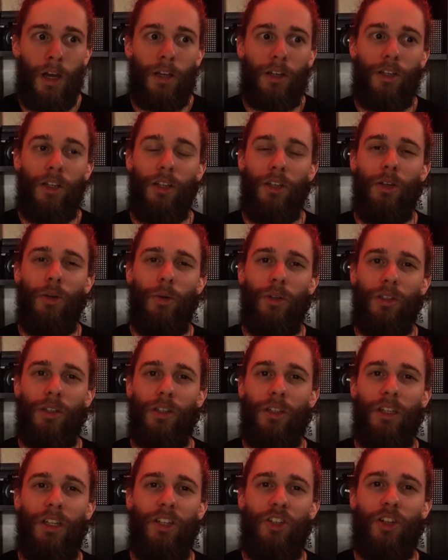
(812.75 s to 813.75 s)
to you as a
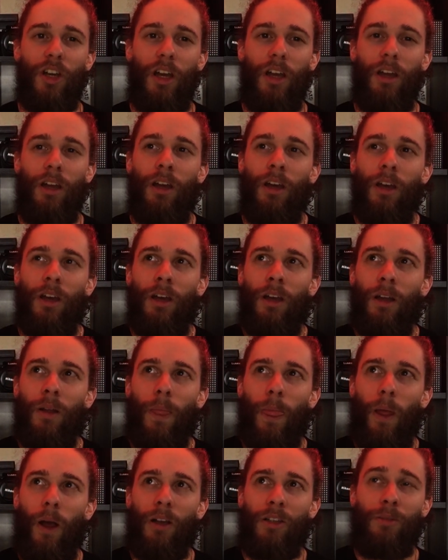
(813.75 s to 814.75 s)
DJ,
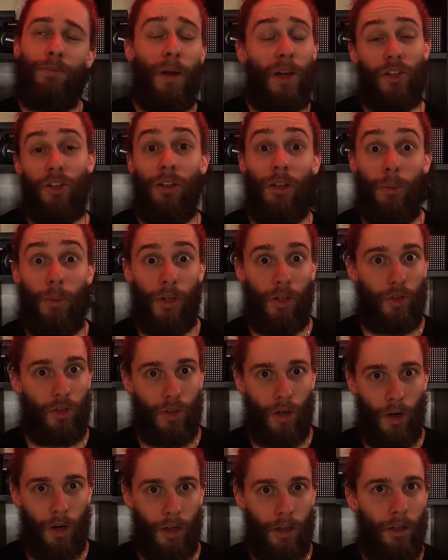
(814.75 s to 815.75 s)
especially when you're
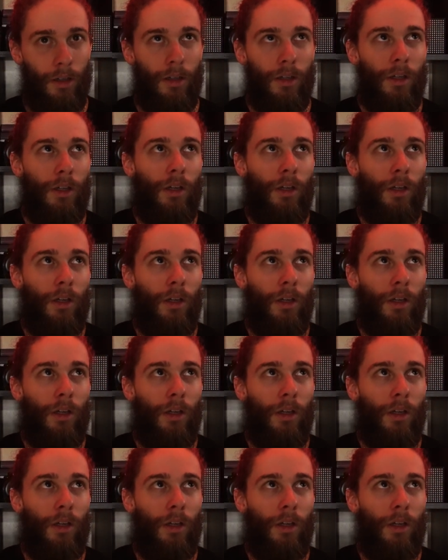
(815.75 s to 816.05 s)
starting,